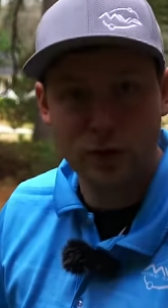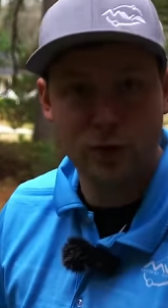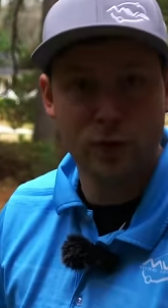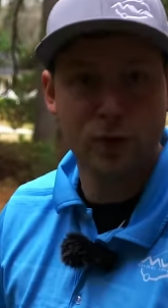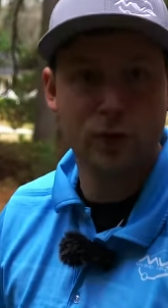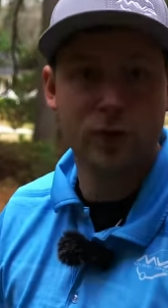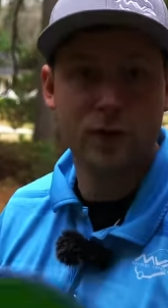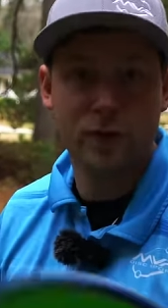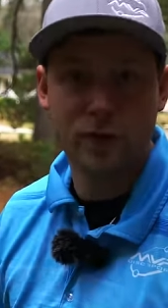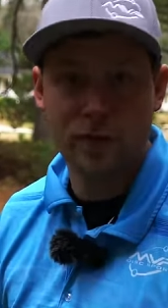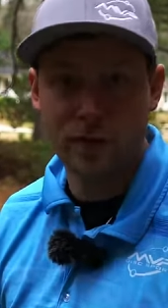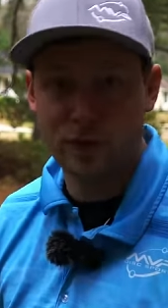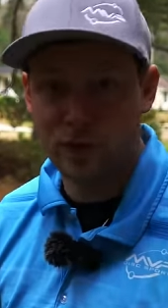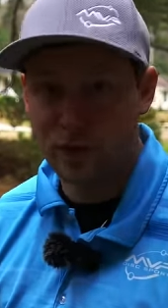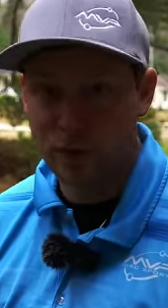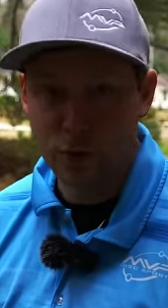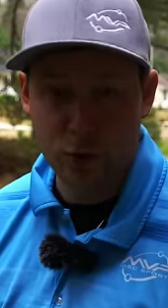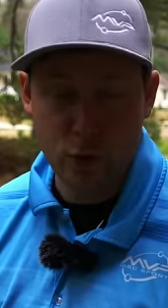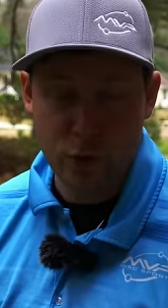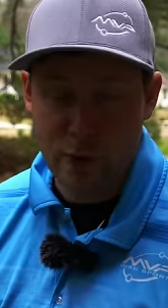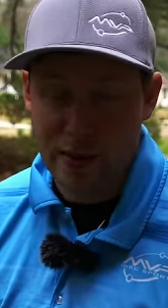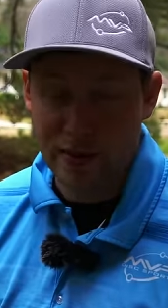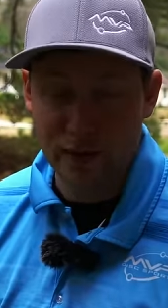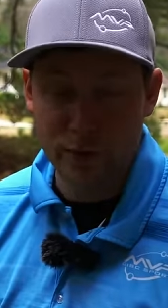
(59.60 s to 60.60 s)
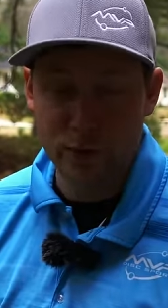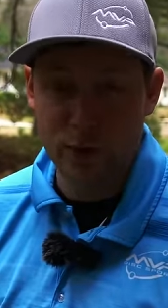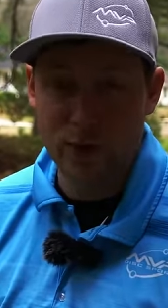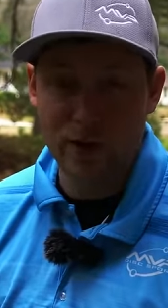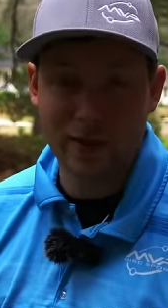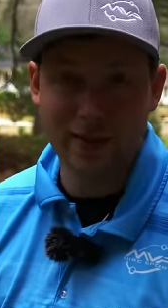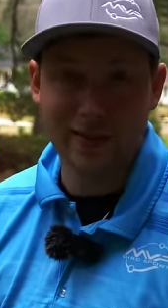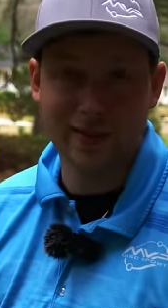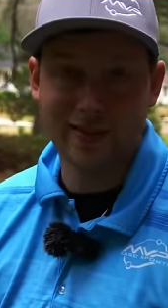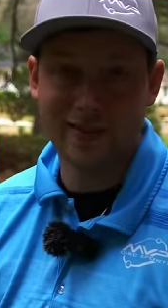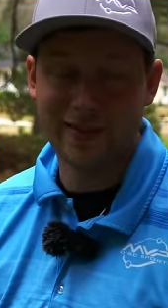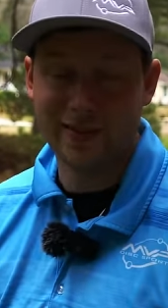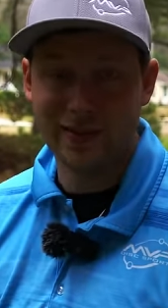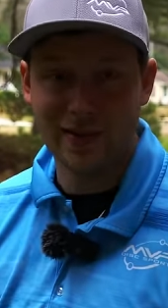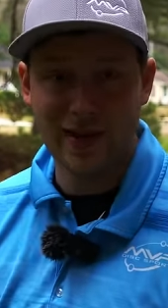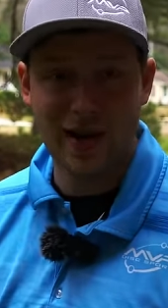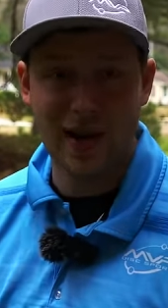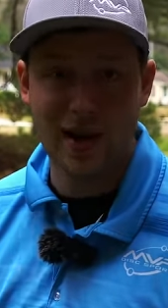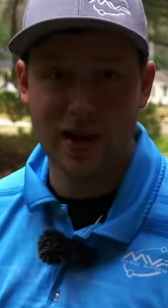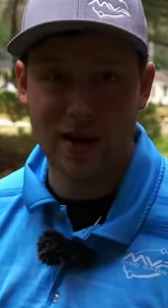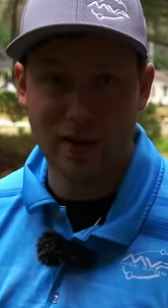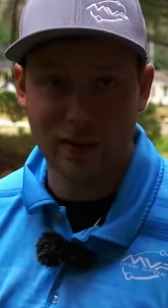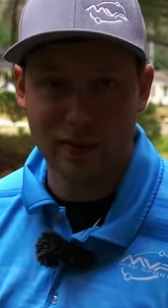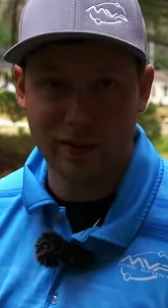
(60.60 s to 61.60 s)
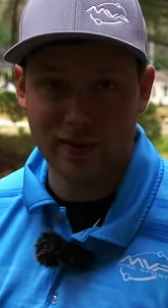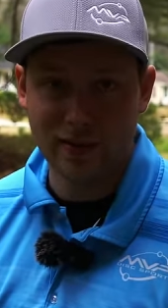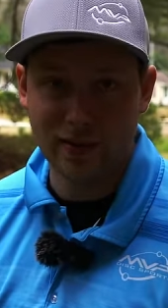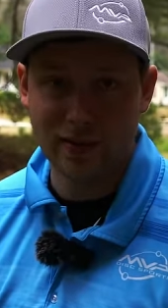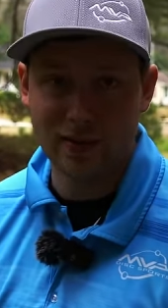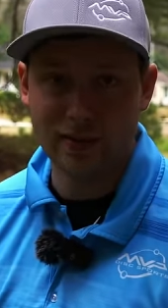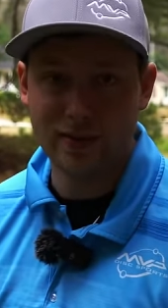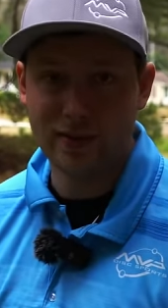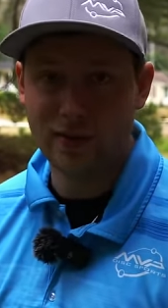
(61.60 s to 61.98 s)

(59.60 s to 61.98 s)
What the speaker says: Drew makes one, it's a tie, obviously.